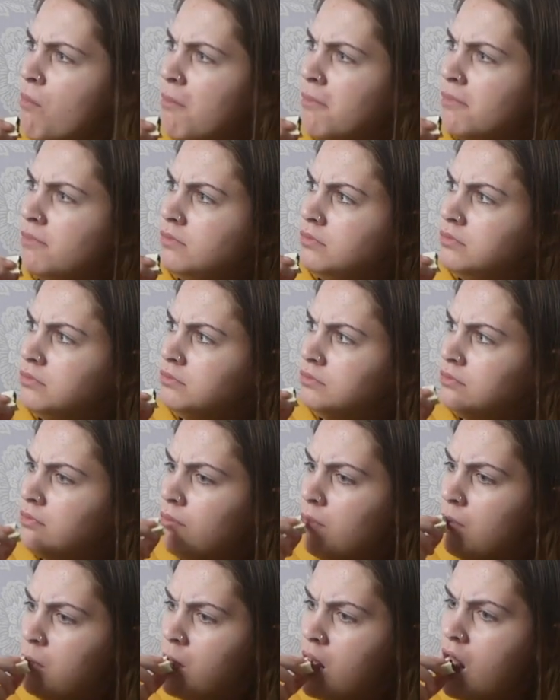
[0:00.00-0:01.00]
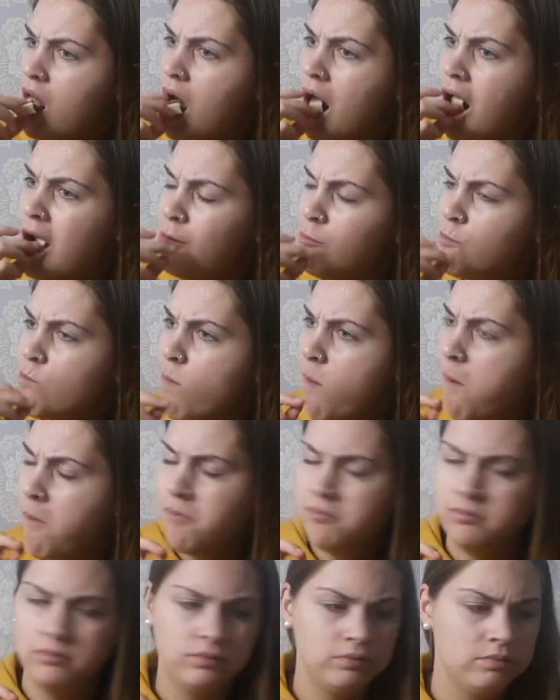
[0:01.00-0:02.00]

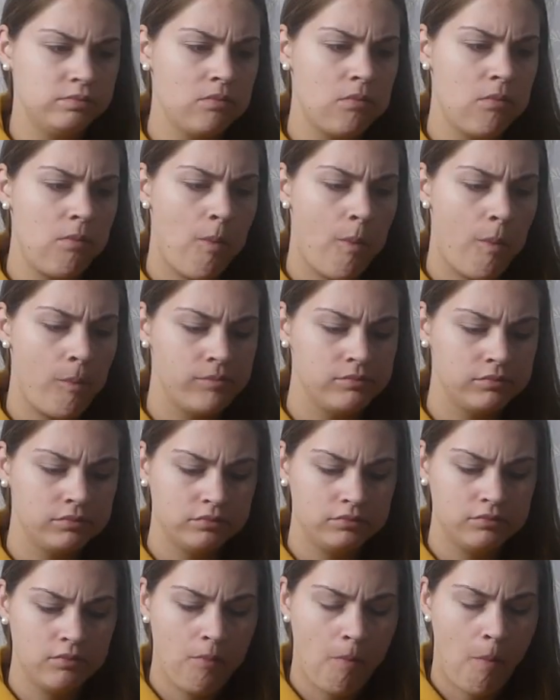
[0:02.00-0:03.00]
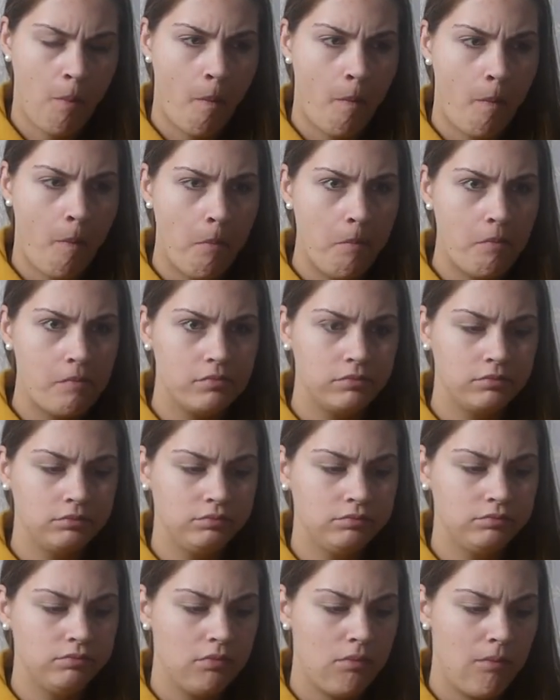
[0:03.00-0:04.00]

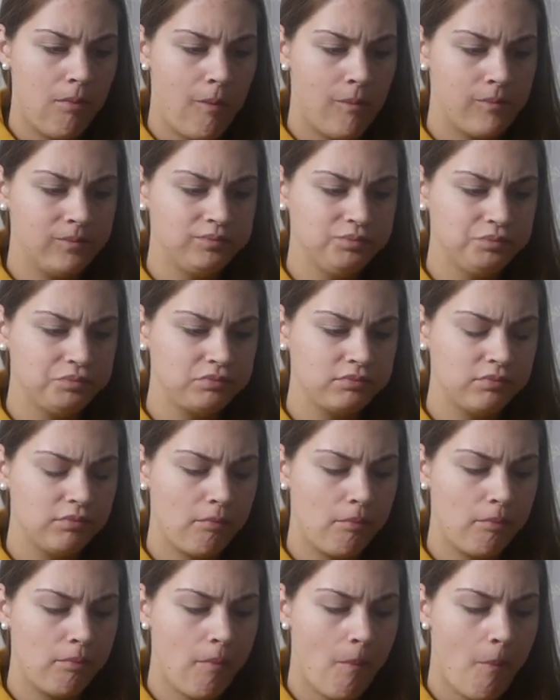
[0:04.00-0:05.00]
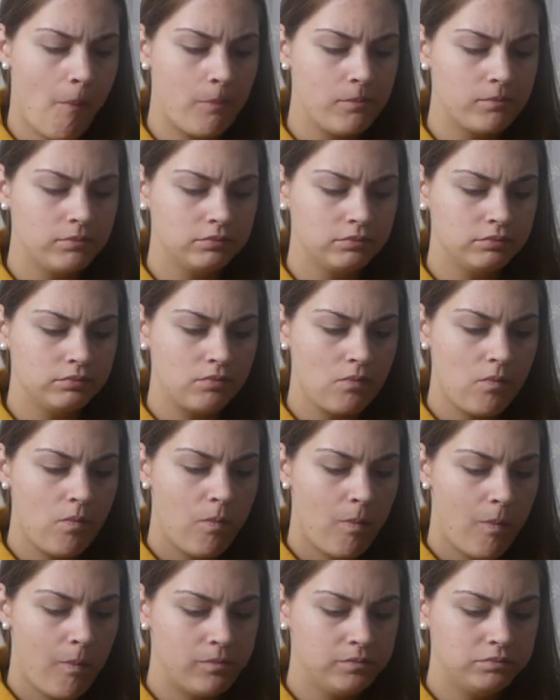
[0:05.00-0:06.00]

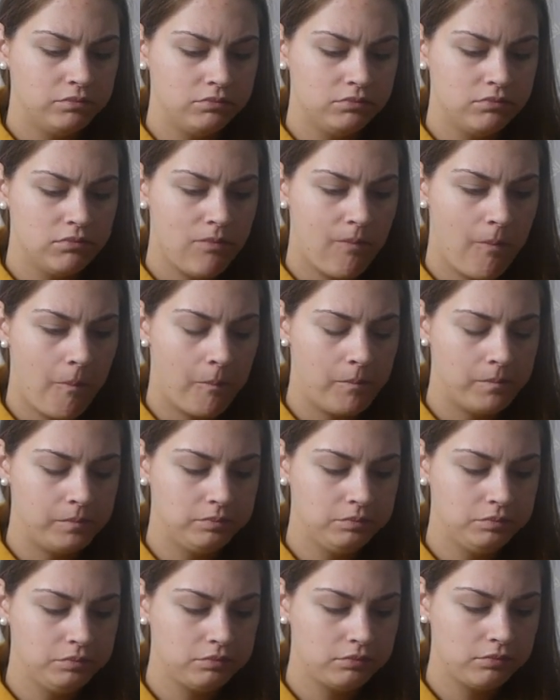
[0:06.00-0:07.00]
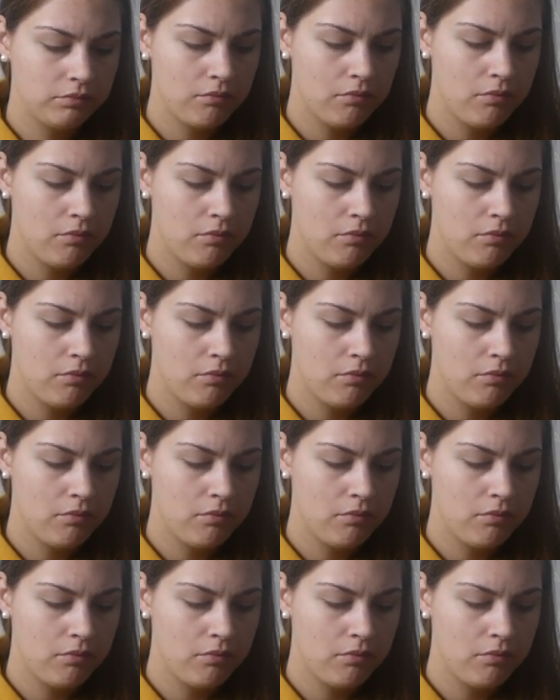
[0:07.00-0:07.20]
(silence)